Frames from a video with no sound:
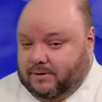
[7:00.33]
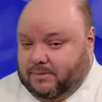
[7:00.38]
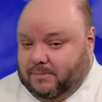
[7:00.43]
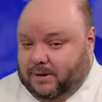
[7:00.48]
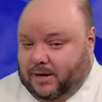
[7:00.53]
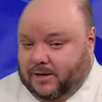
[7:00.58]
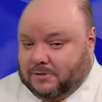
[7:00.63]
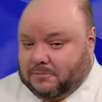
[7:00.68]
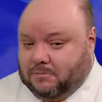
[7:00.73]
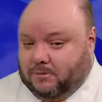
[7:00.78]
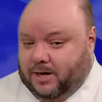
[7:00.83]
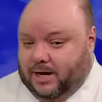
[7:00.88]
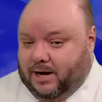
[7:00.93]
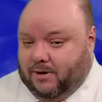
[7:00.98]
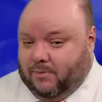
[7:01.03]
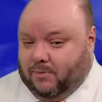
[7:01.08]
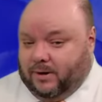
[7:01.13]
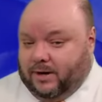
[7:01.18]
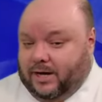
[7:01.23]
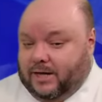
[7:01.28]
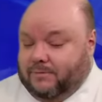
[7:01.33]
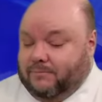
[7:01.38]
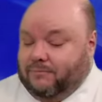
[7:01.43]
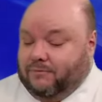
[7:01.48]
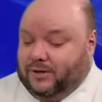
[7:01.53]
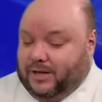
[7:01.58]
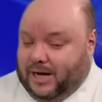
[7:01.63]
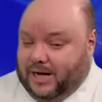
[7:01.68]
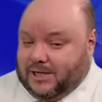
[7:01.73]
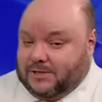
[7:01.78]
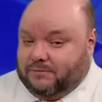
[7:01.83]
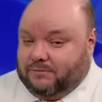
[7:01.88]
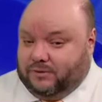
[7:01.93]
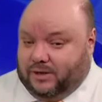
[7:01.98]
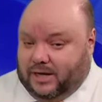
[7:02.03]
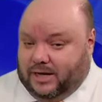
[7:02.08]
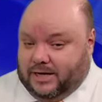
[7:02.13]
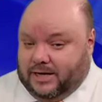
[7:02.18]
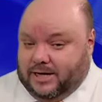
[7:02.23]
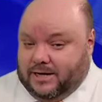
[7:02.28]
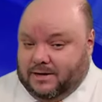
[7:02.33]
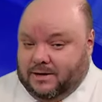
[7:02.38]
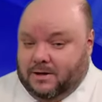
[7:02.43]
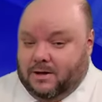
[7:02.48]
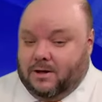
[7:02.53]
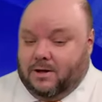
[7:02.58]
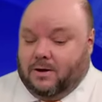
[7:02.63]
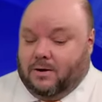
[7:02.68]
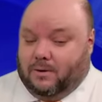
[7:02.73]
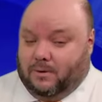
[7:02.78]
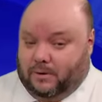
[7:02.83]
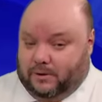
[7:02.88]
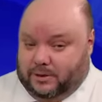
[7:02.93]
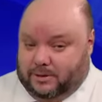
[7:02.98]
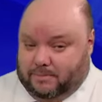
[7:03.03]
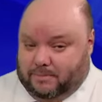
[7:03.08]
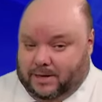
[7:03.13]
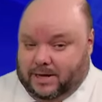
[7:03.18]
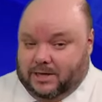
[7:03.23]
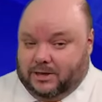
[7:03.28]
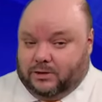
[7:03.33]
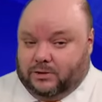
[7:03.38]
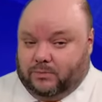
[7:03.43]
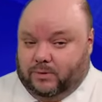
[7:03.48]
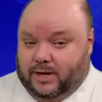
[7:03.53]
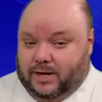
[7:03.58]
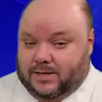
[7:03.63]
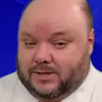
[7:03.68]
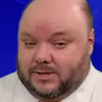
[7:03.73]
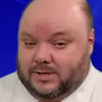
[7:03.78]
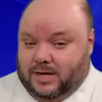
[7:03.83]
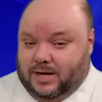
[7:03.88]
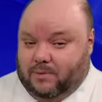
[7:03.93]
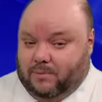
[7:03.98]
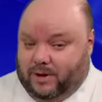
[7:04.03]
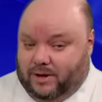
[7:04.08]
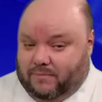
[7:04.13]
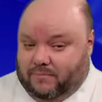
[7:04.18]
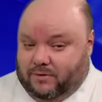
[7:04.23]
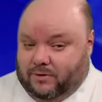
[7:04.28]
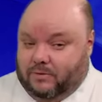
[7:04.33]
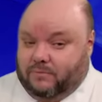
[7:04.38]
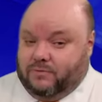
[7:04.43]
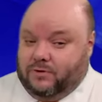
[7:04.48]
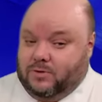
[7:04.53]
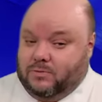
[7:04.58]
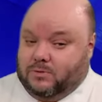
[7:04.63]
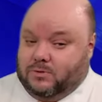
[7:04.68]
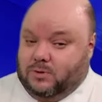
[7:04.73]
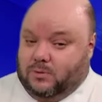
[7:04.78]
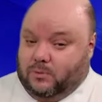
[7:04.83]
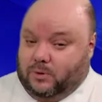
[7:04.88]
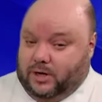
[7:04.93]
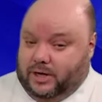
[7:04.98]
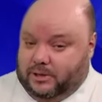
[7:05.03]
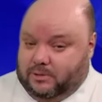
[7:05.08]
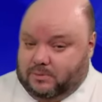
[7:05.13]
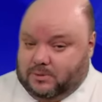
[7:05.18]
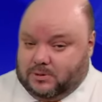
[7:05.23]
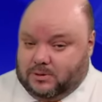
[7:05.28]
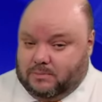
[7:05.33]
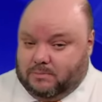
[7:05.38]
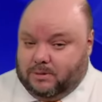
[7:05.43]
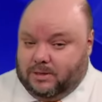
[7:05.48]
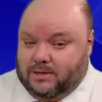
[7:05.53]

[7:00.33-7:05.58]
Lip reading: miles per hour and flash flooding are the main threats. However, a few tornadoes could be